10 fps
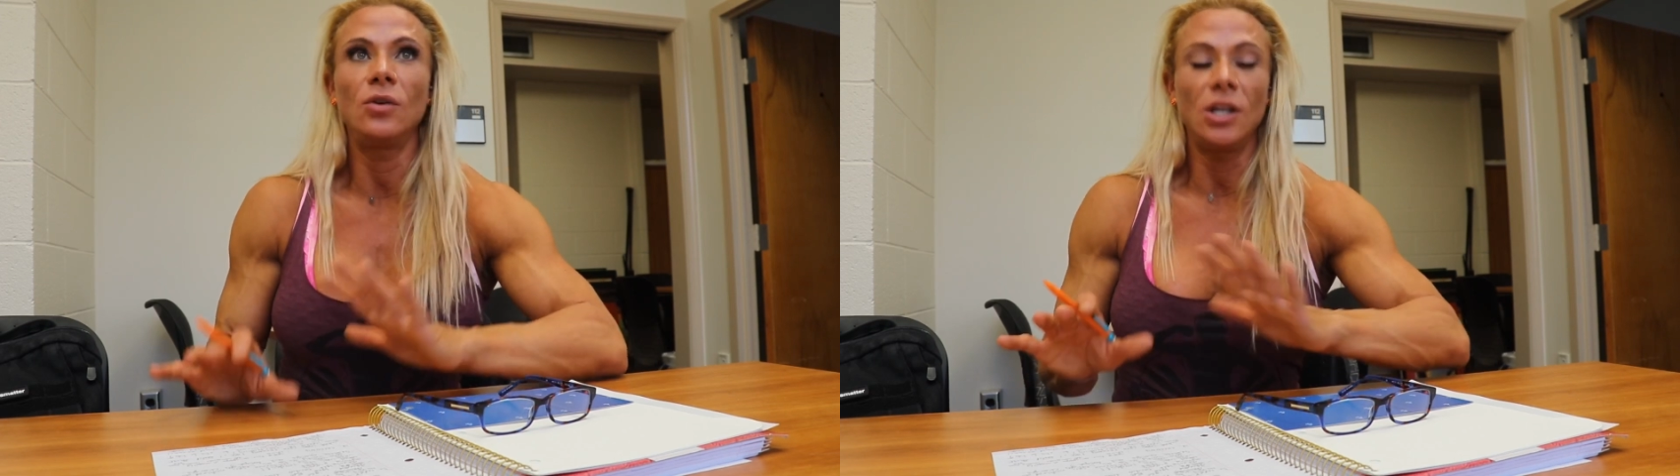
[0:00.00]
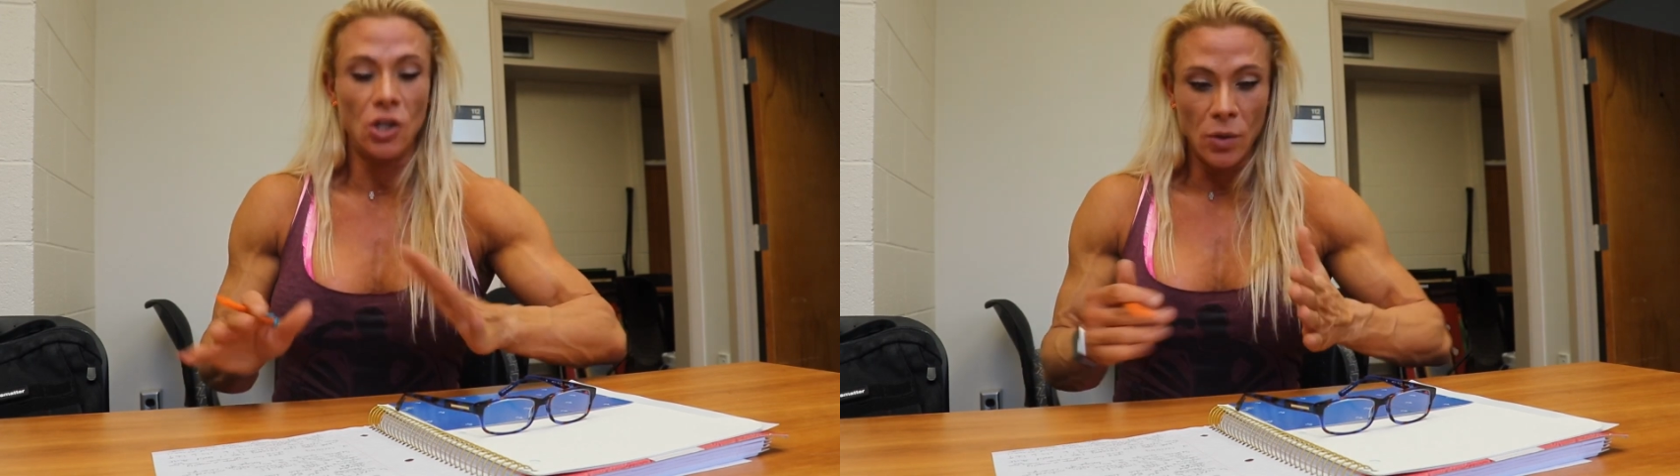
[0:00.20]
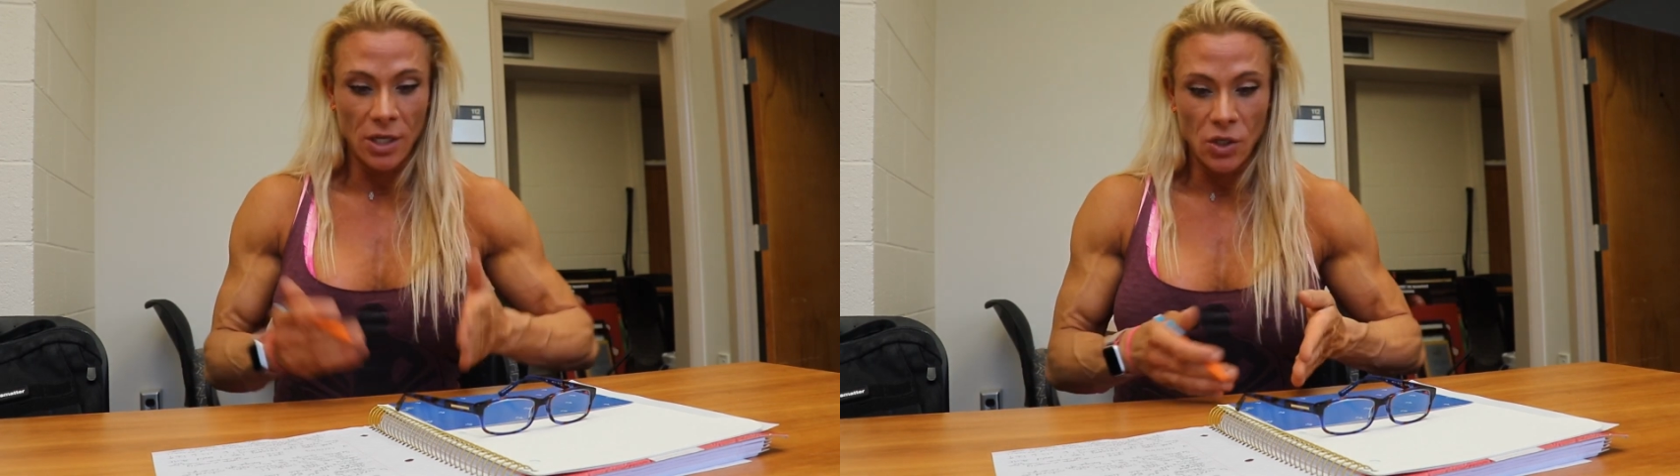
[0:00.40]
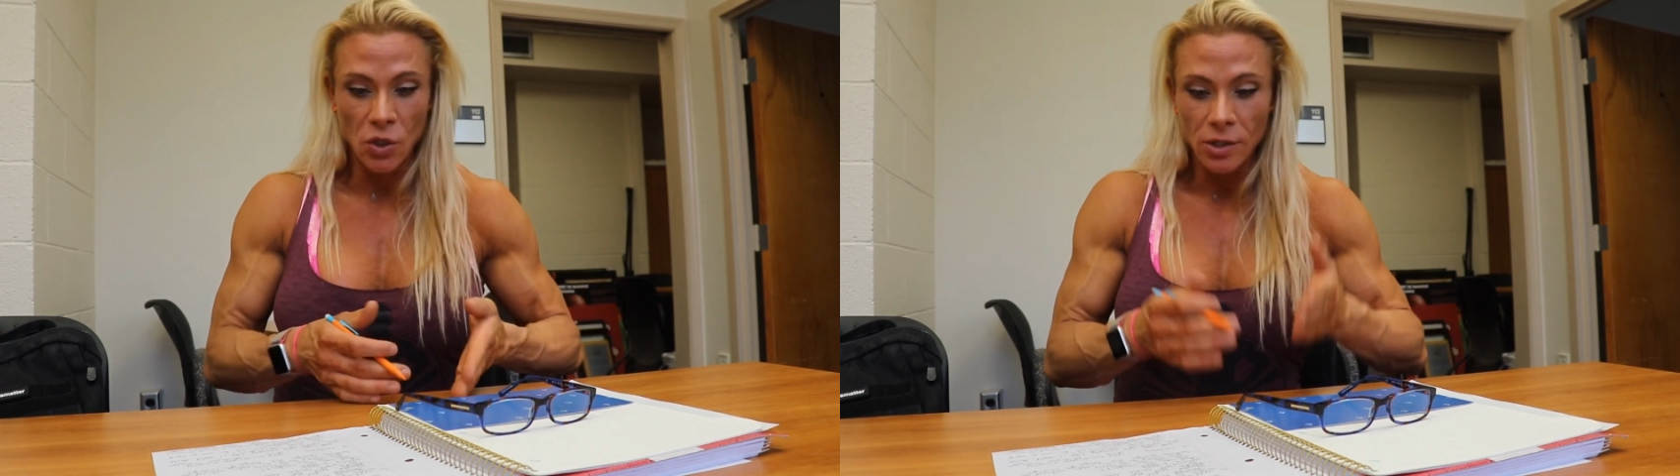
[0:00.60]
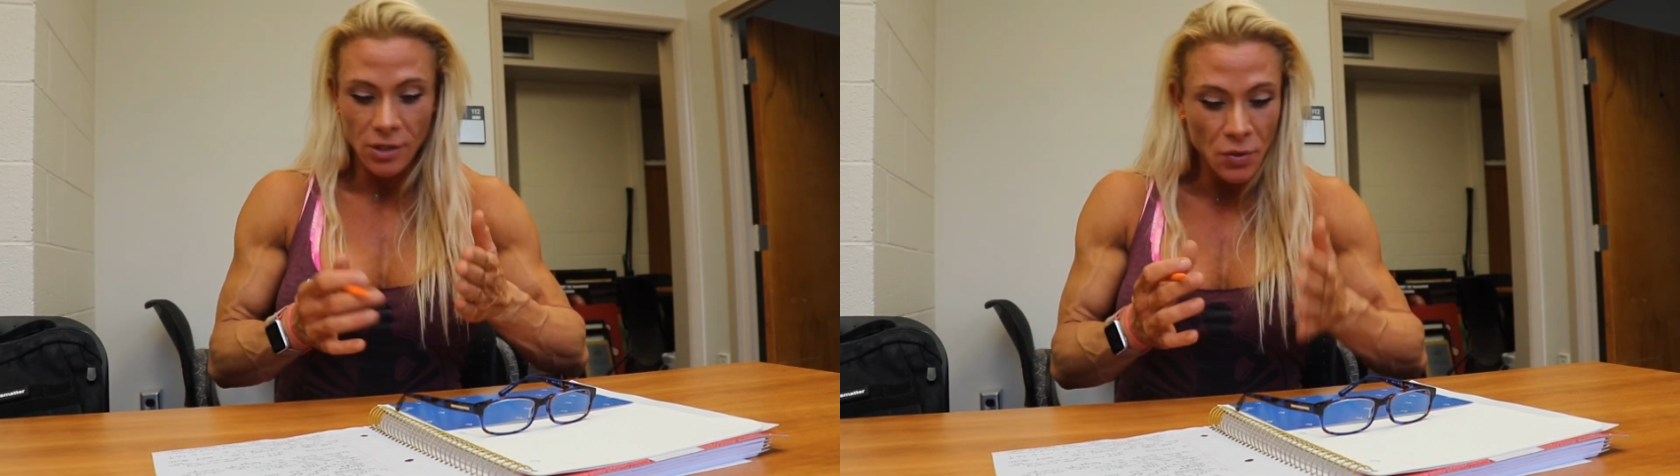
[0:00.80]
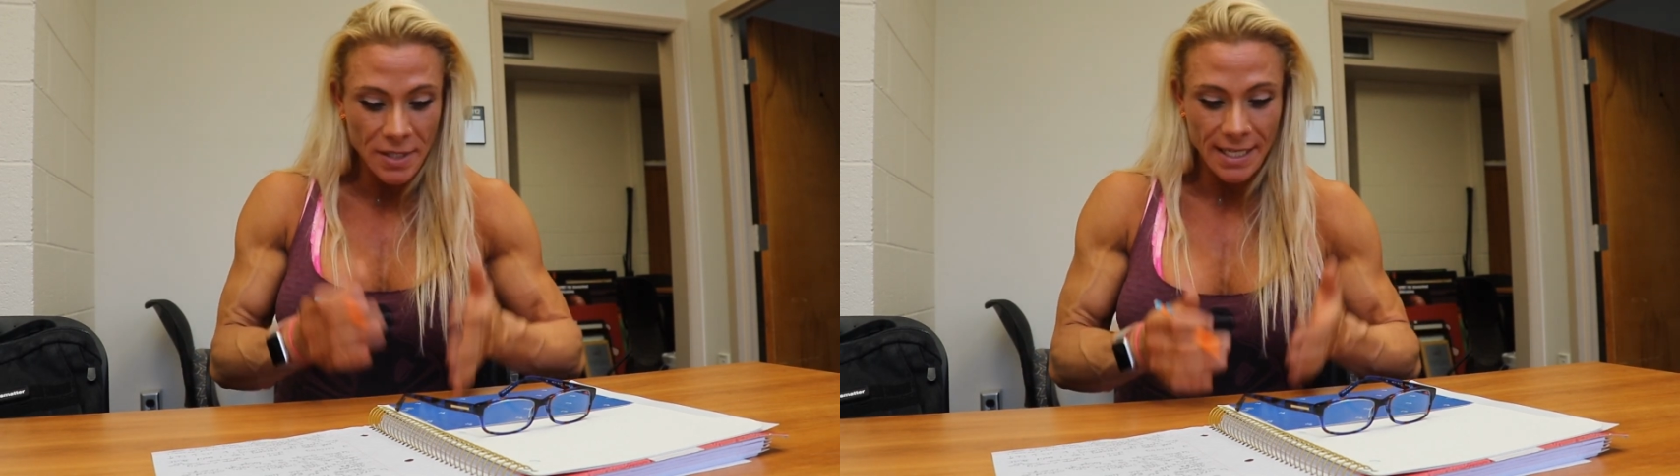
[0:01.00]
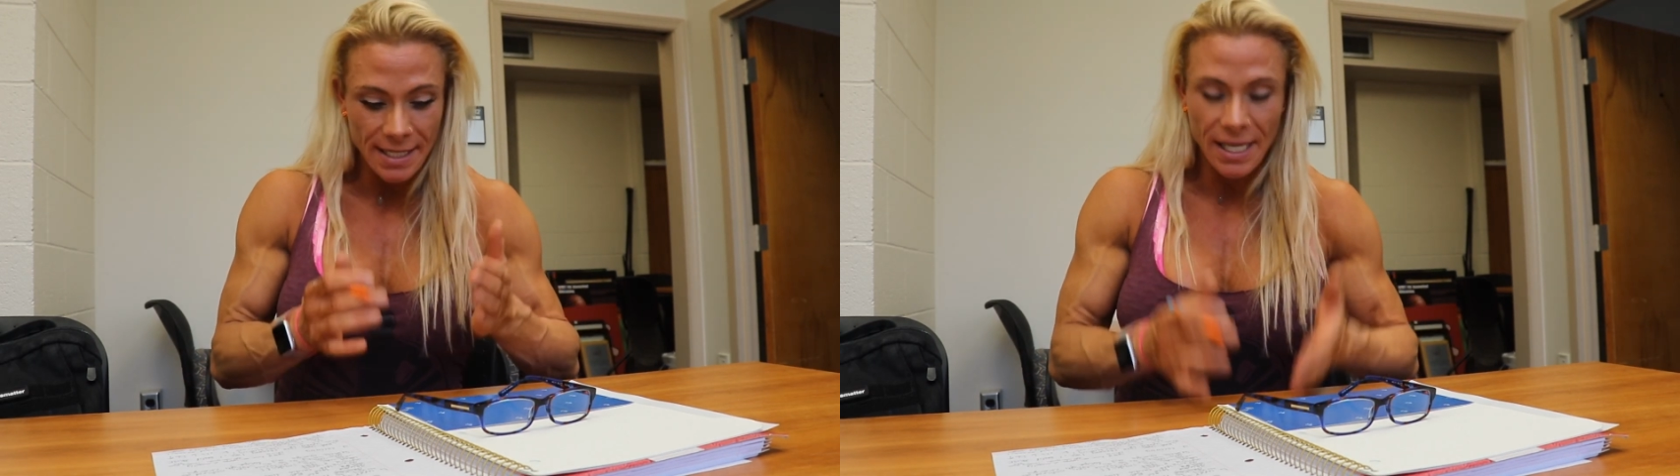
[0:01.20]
You can use it at the